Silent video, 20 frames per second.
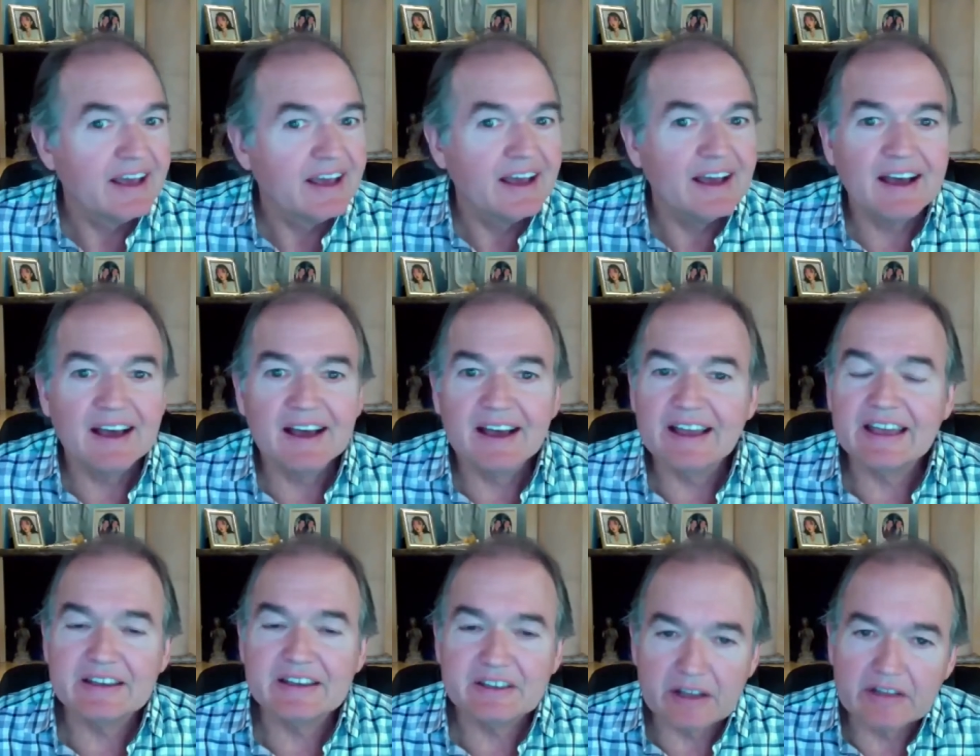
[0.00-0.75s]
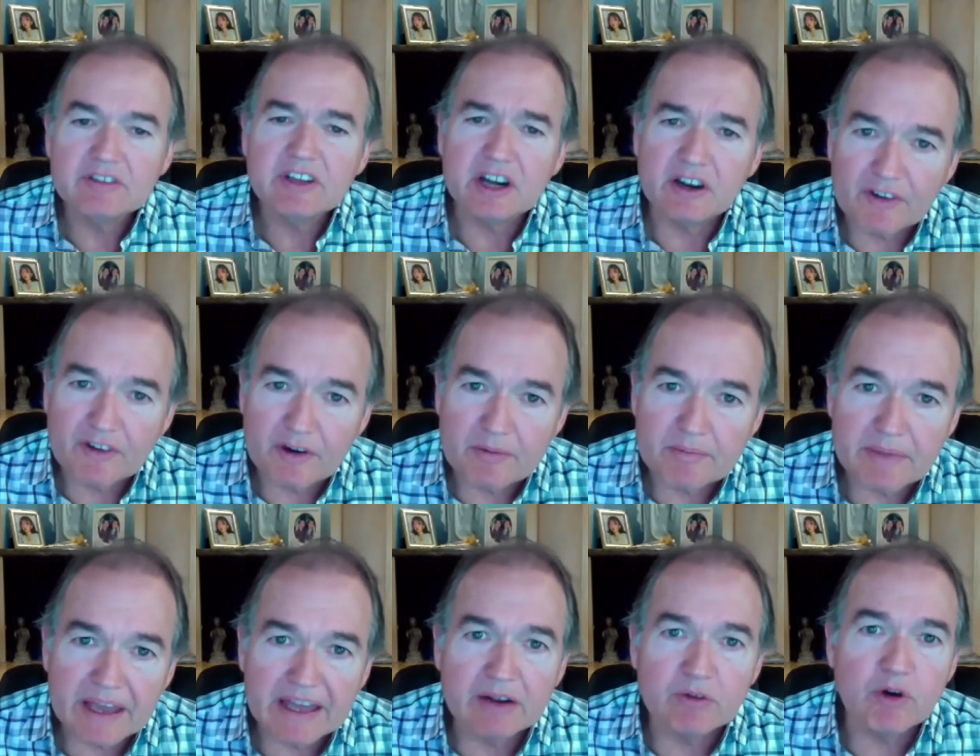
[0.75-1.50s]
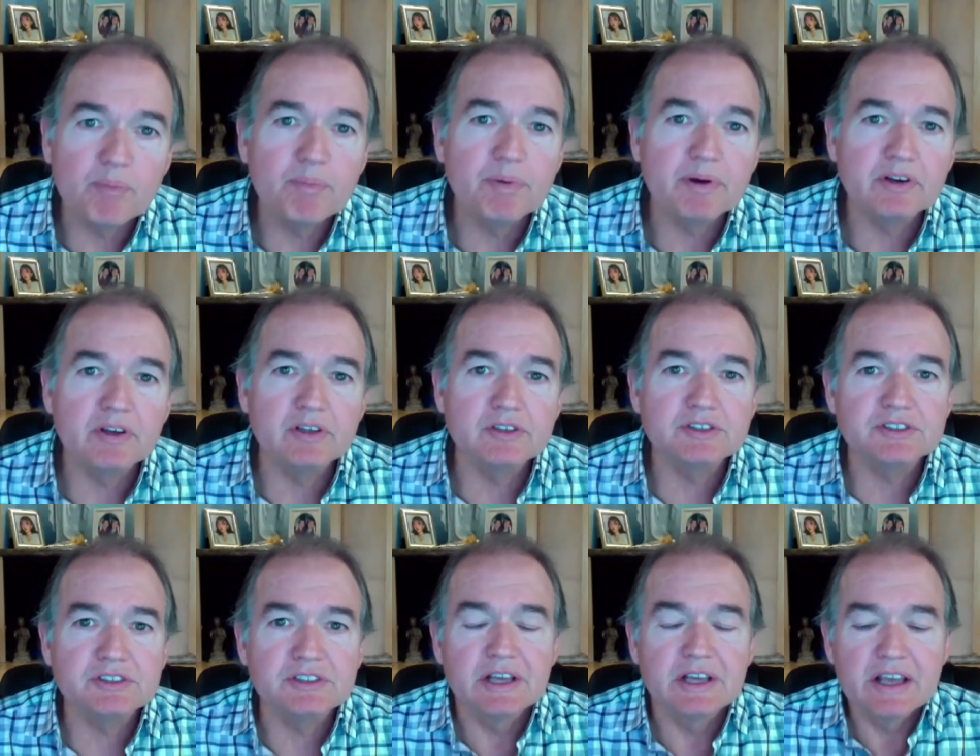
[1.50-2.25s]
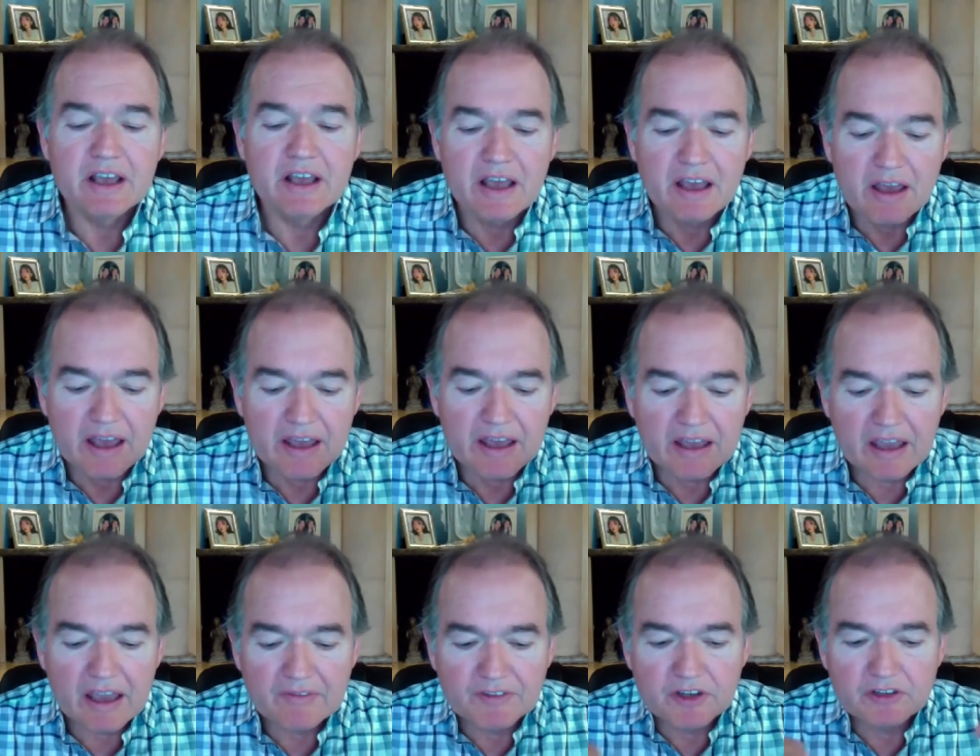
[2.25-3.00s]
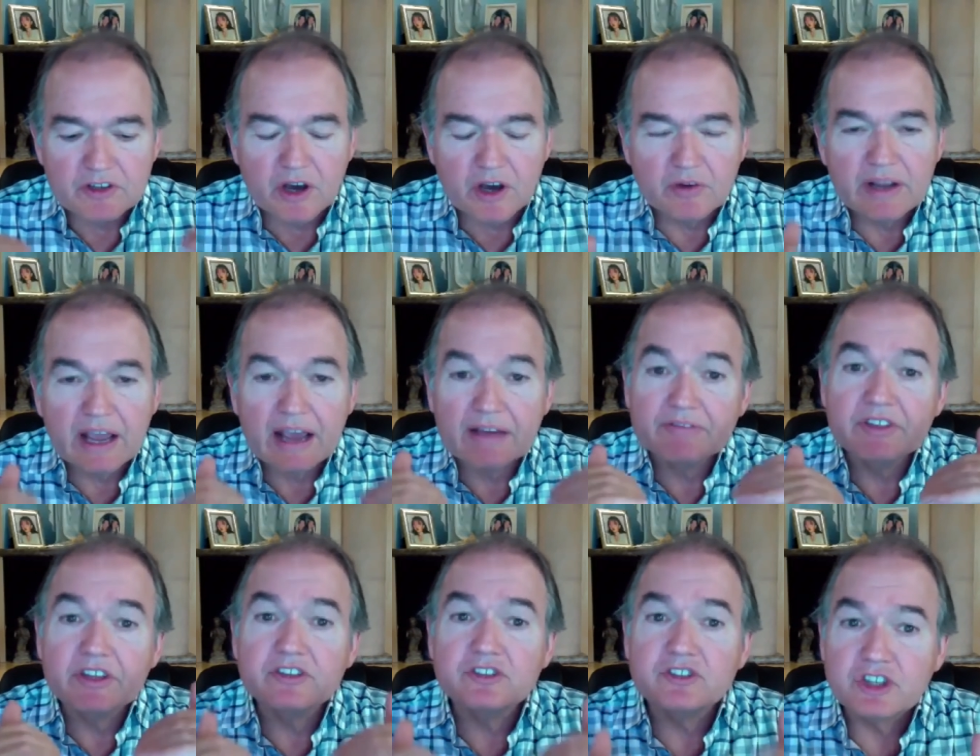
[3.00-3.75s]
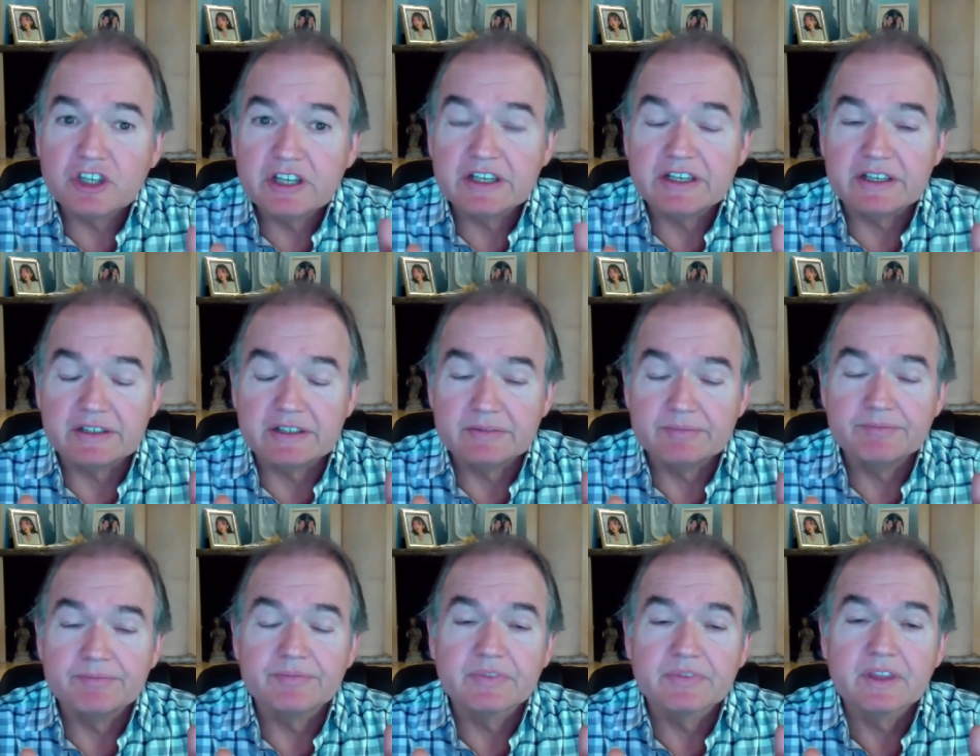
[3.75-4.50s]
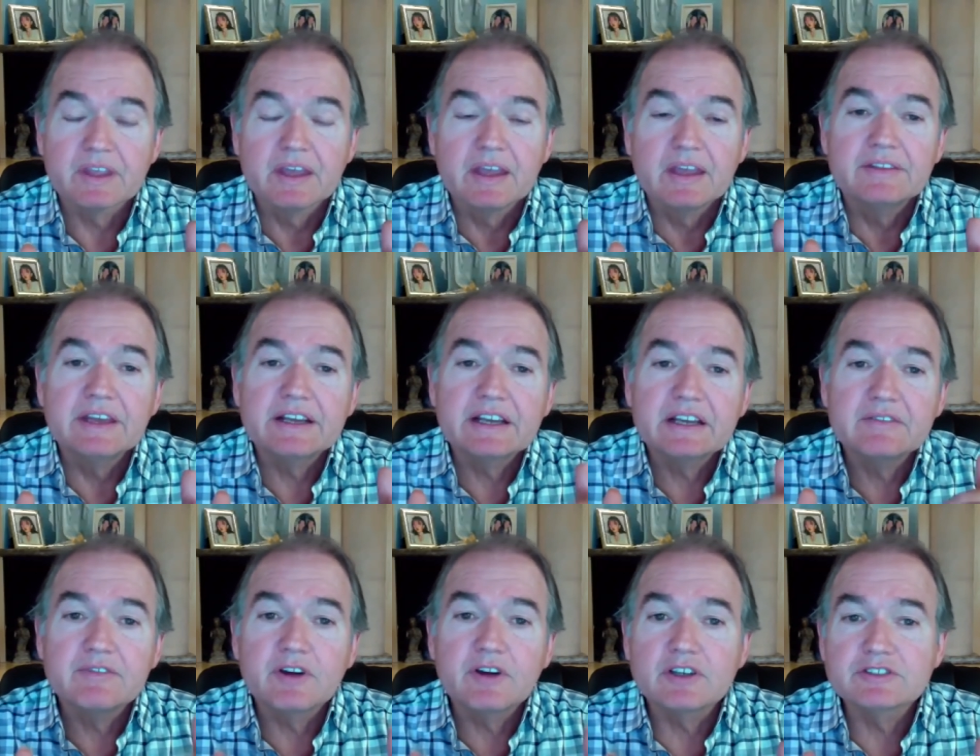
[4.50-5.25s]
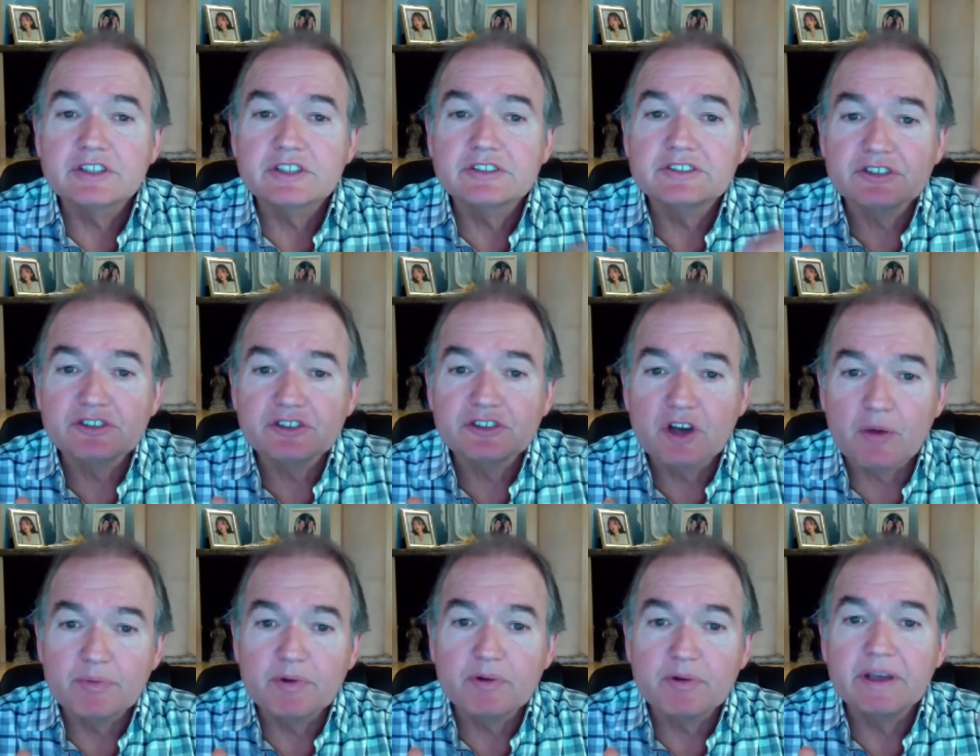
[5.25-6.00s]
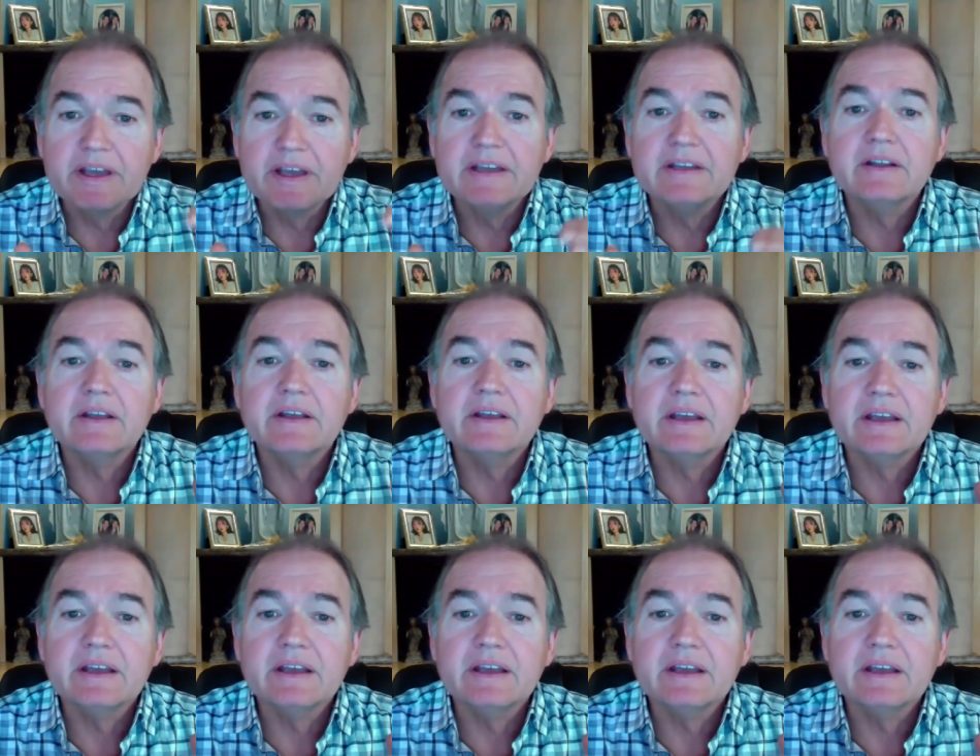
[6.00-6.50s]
For men, it will produce, if you don't have the gene that converts it to dopamine,